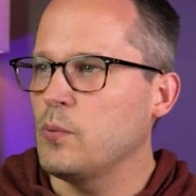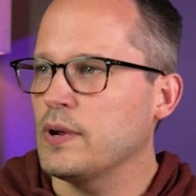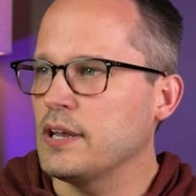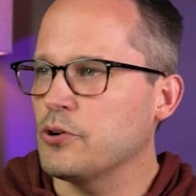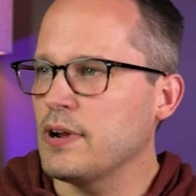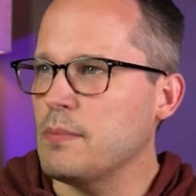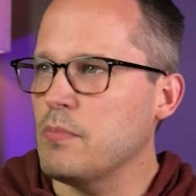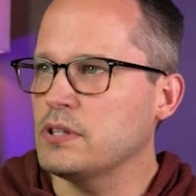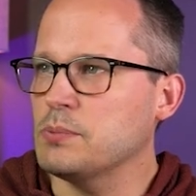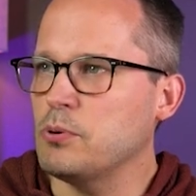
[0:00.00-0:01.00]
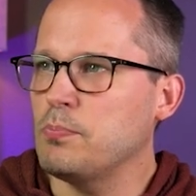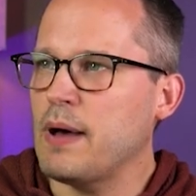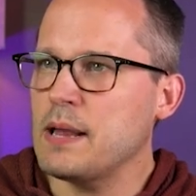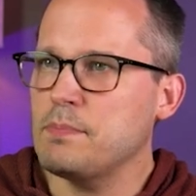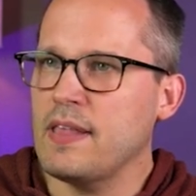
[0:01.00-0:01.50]
We can create multiple
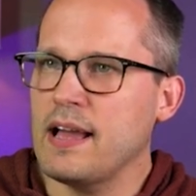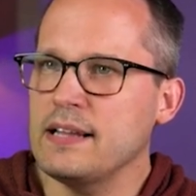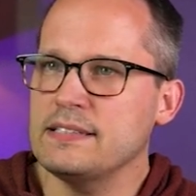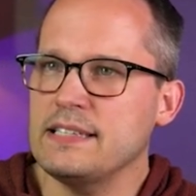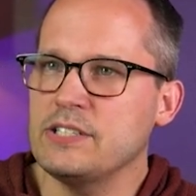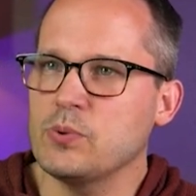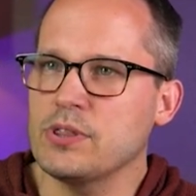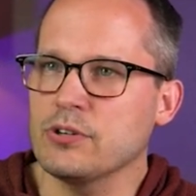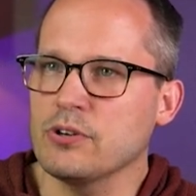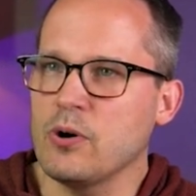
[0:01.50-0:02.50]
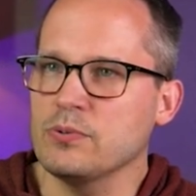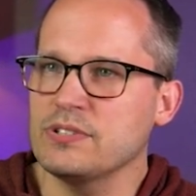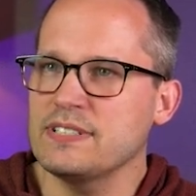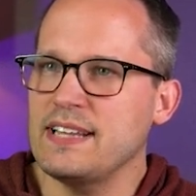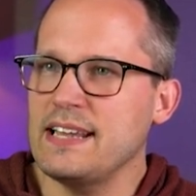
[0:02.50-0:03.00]
pipelines, each with their own
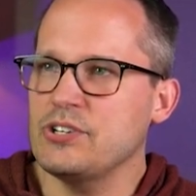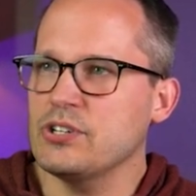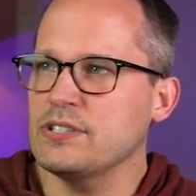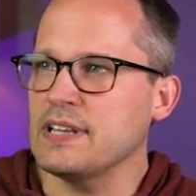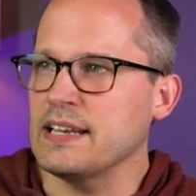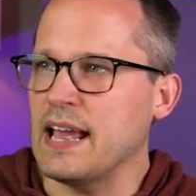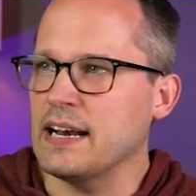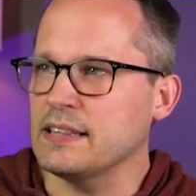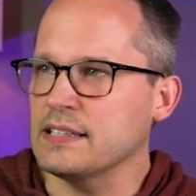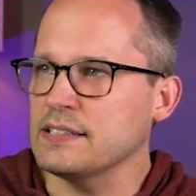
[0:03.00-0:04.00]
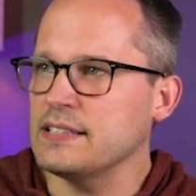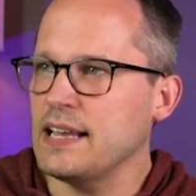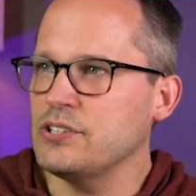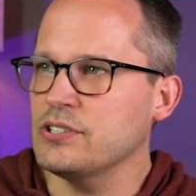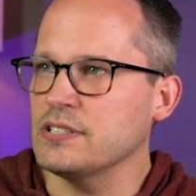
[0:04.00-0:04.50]
stages, and edit the
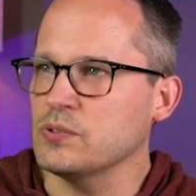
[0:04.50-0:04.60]
stages as